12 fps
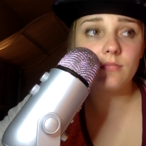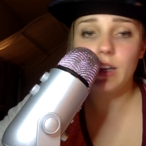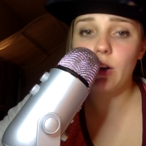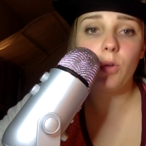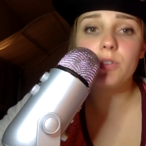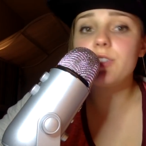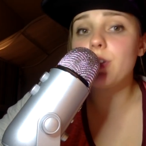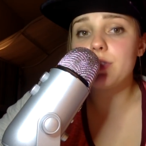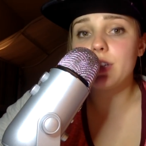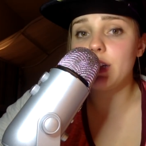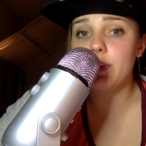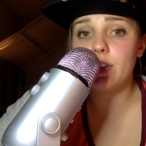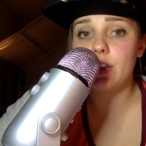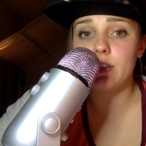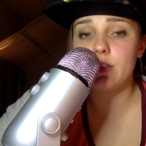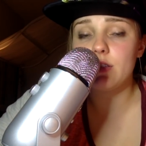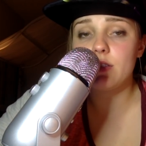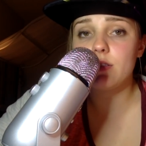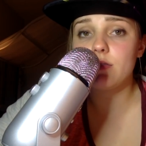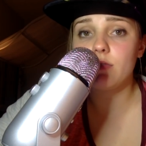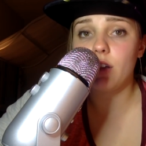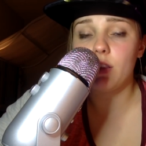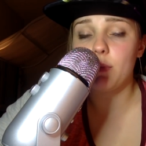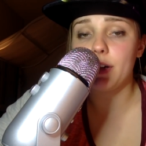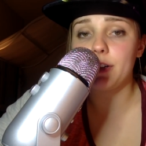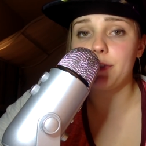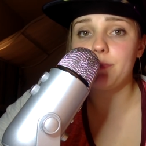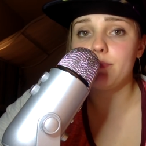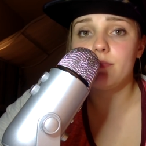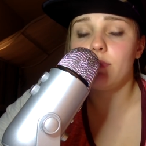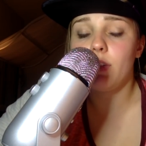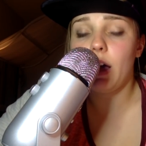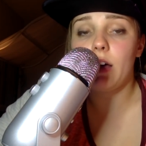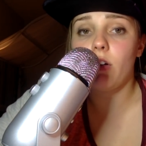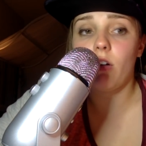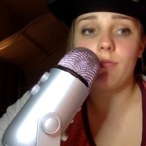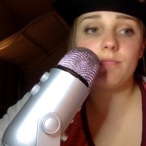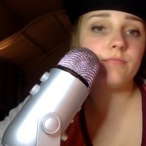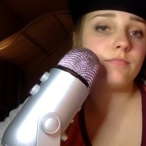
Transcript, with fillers: It holds no significance on the matter at all.